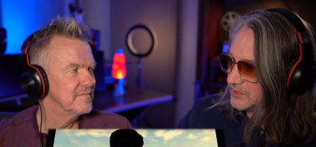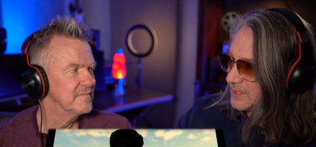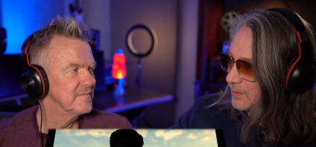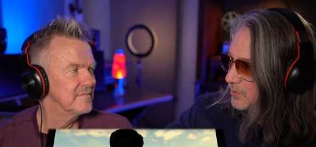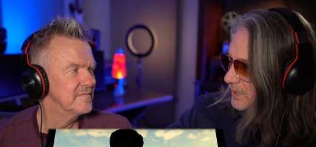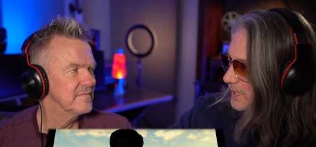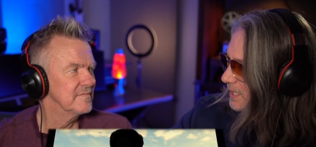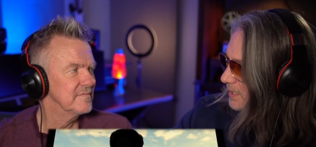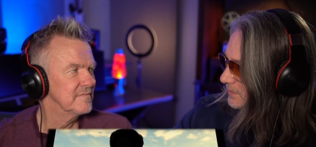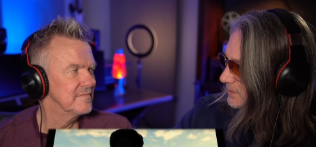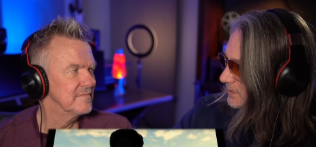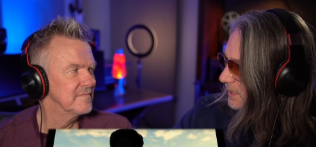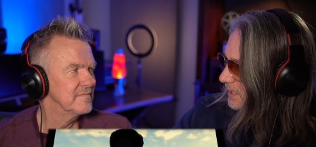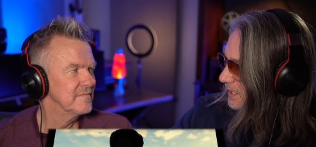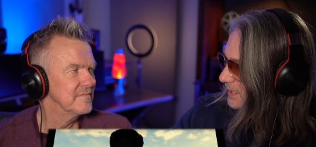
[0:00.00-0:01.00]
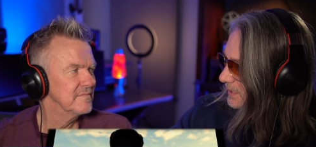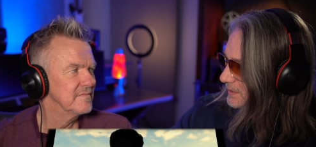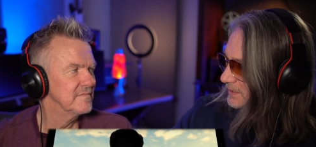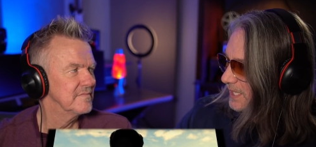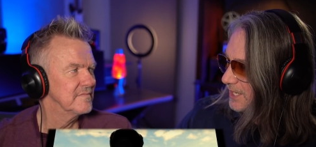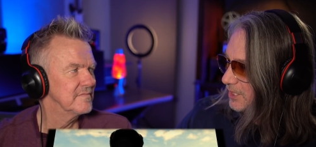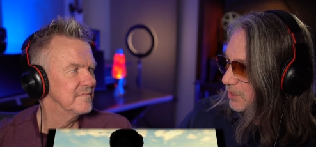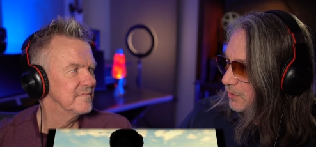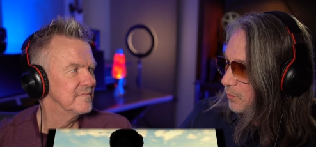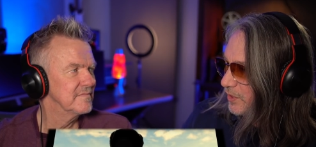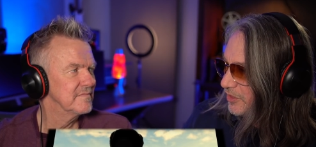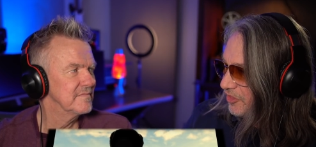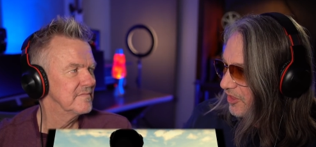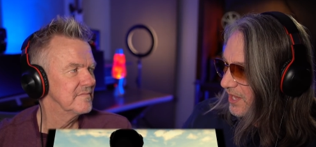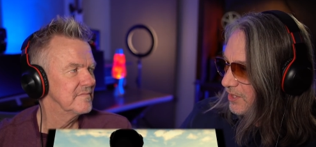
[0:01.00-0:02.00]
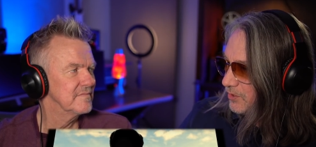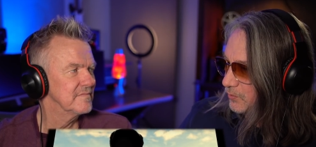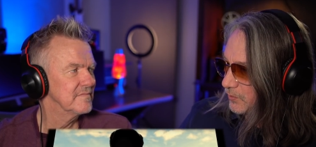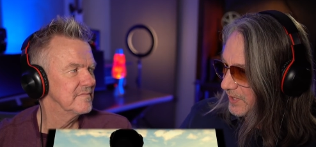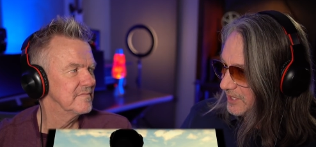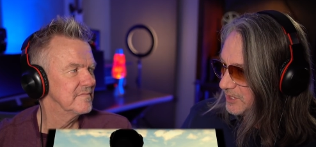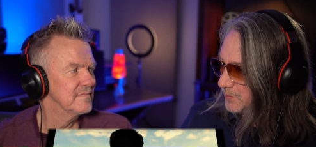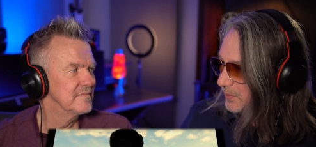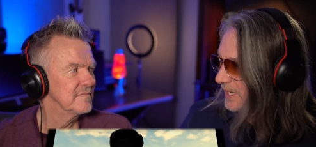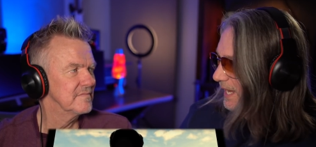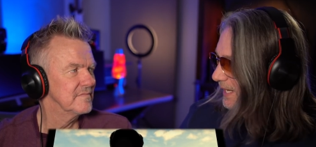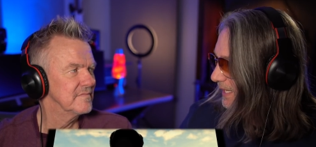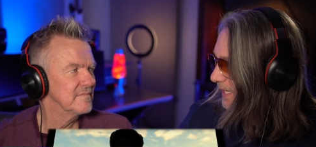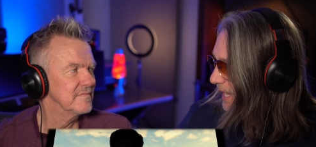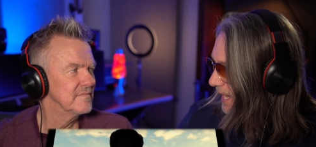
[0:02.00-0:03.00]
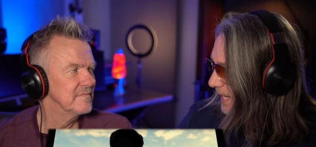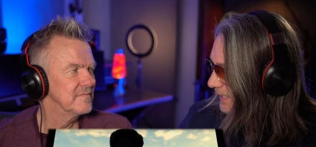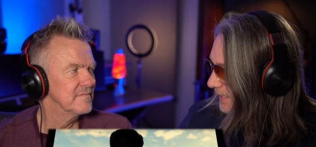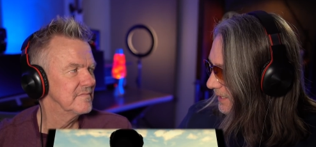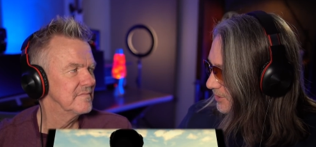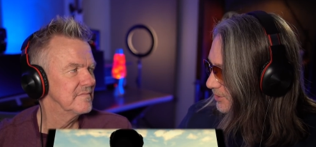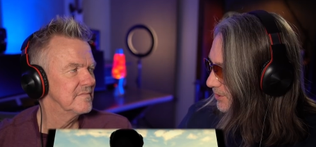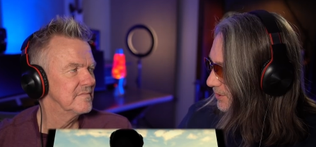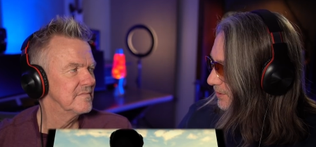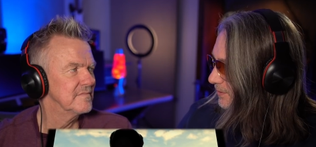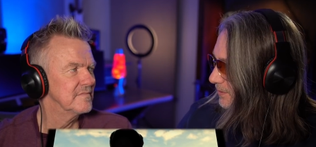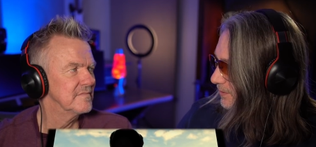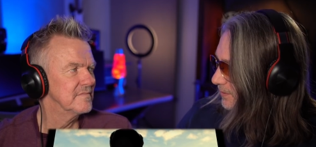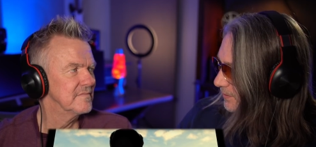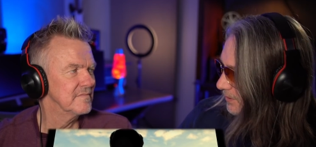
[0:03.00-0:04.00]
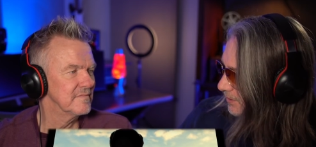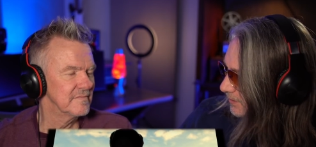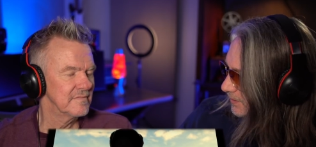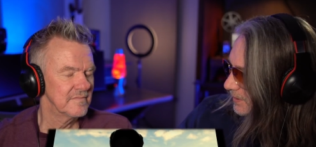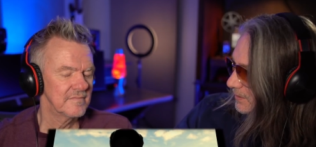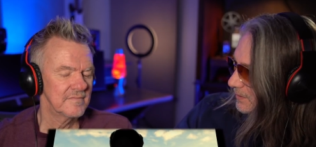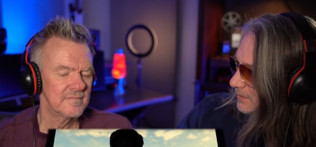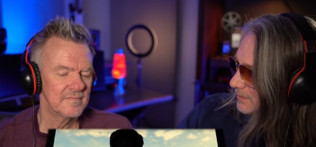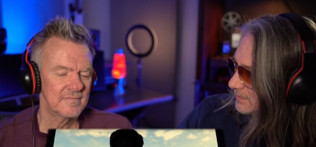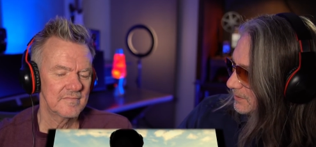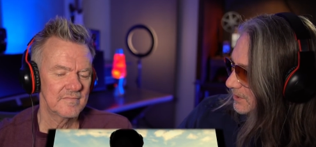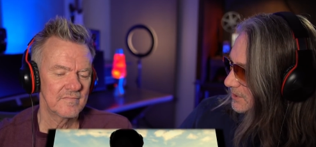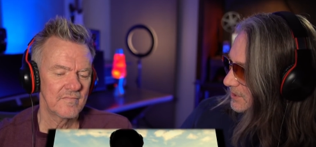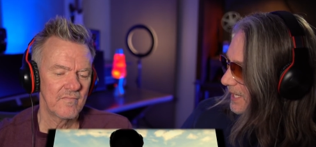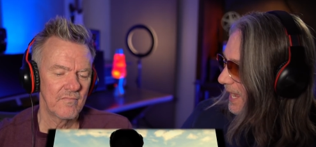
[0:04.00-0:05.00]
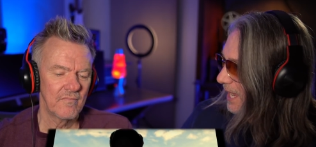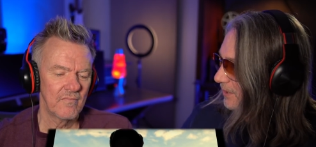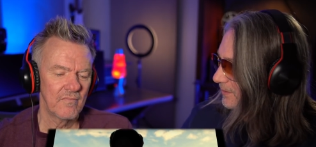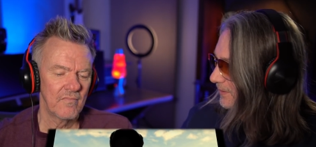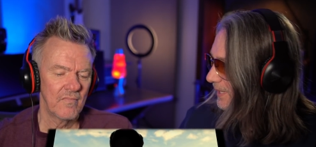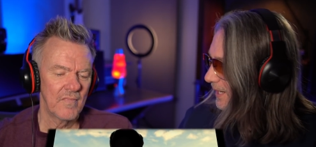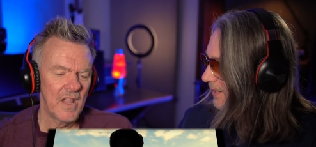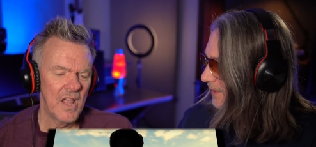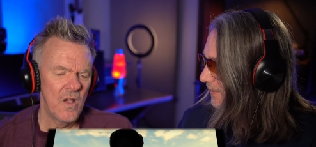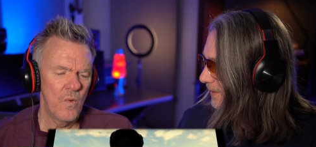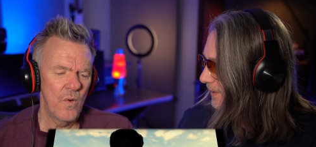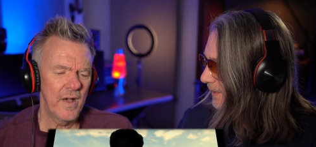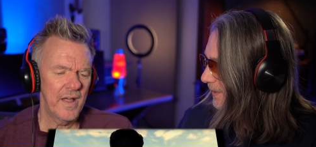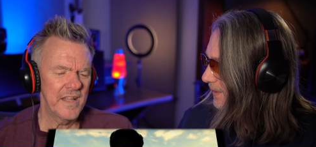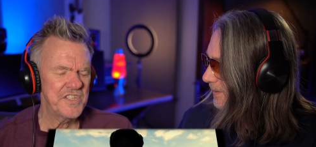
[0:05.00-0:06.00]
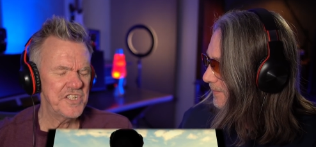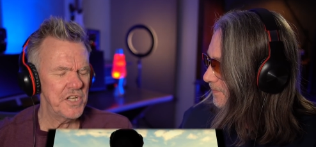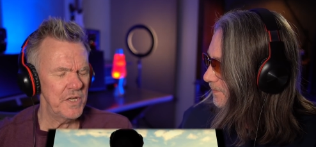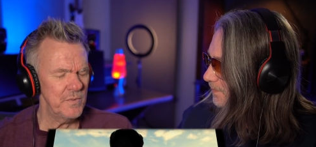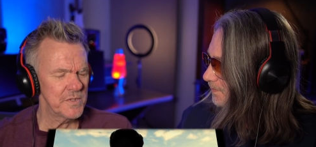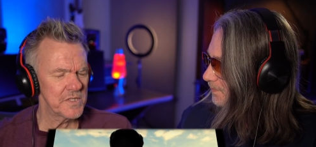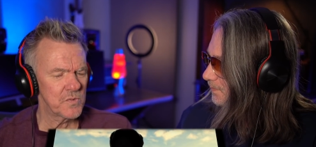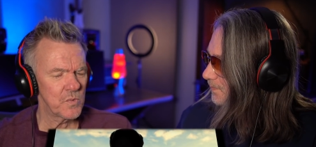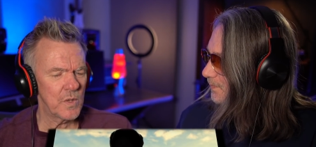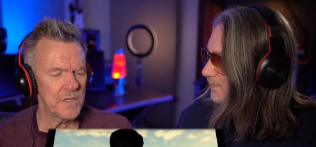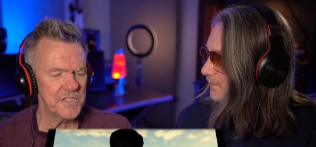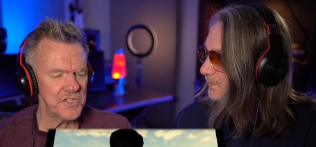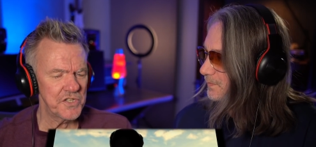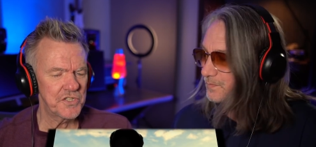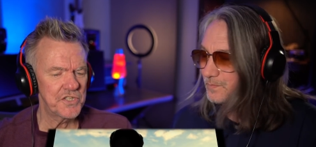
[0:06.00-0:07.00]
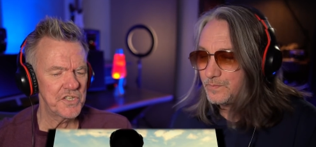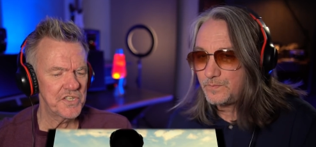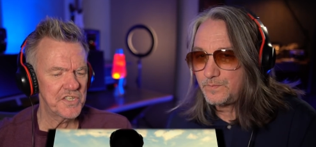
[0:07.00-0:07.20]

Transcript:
Speaker 1: somewhere else, it's like you're within reach, but I can't get you. You're you're just out there.
Speaker 2: Well, and she was wasn't she